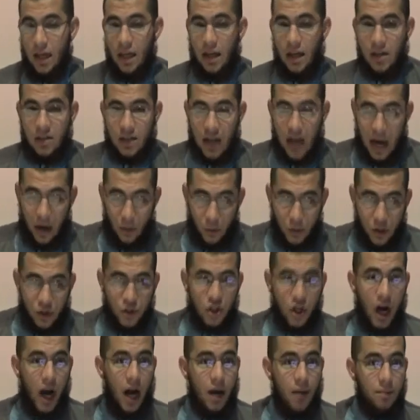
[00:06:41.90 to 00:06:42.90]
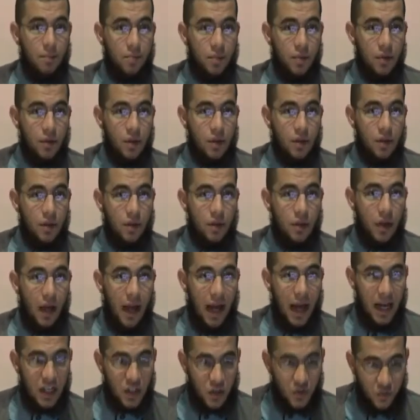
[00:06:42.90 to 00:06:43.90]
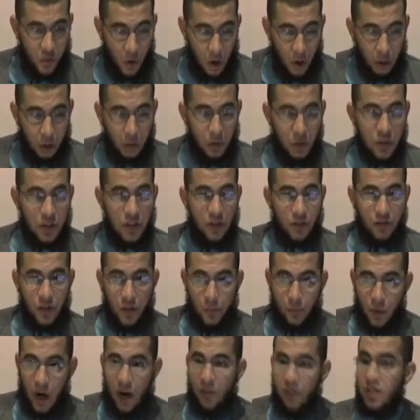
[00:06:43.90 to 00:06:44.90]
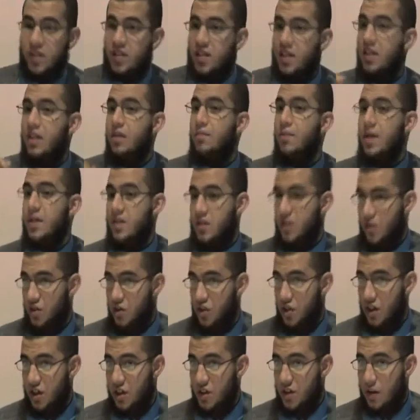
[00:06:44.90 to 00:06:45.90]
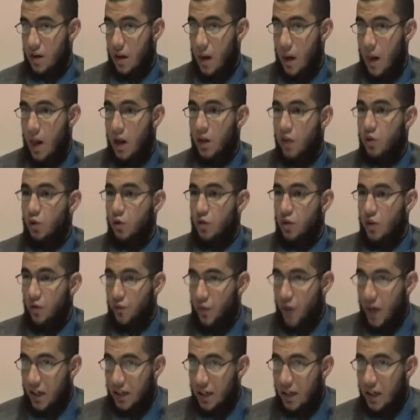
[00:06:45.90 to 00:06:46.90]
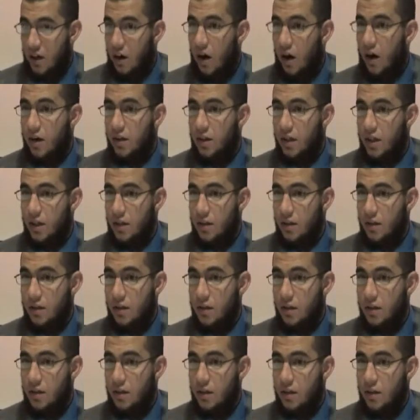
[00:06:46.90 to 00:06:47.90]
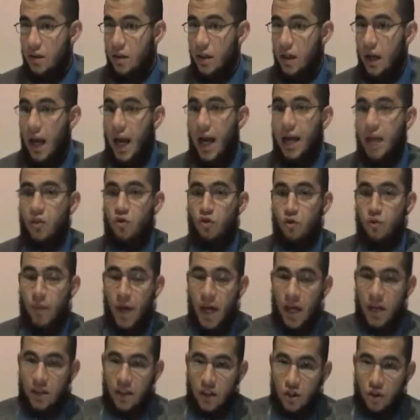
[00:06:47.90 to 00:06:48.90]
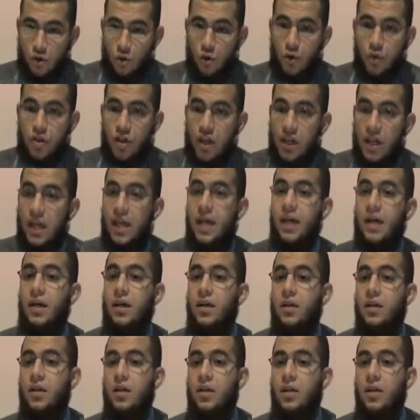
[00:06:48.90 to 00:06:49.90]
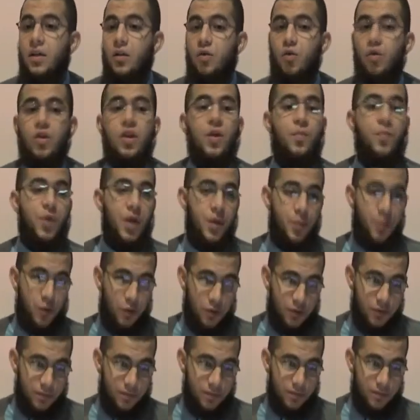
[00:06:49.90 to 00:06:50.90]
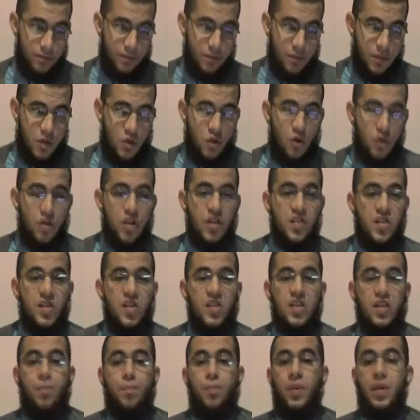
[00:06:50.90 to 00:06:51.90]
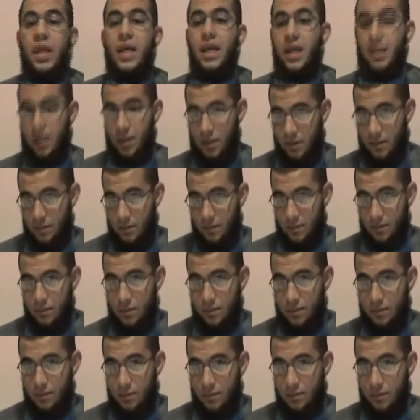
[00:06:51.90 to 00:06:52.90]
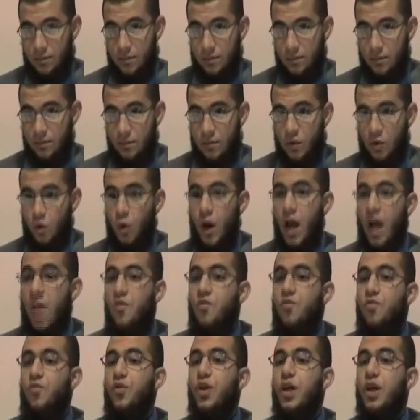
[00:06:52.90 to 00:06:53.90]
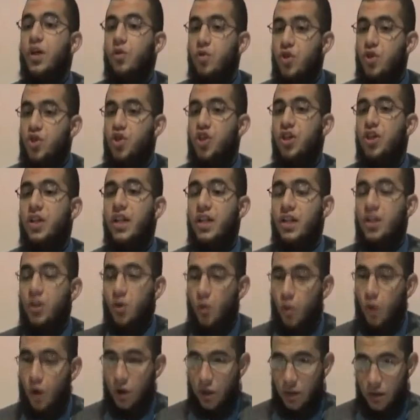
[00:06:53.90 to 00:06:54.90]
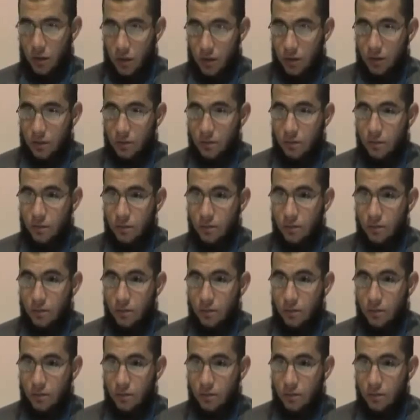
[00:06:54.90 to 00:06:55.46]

And it is our job as followers of the prophets and the messengers to defend their honor and to make the truth clear to the people. So this is a plea to every Christian in the world.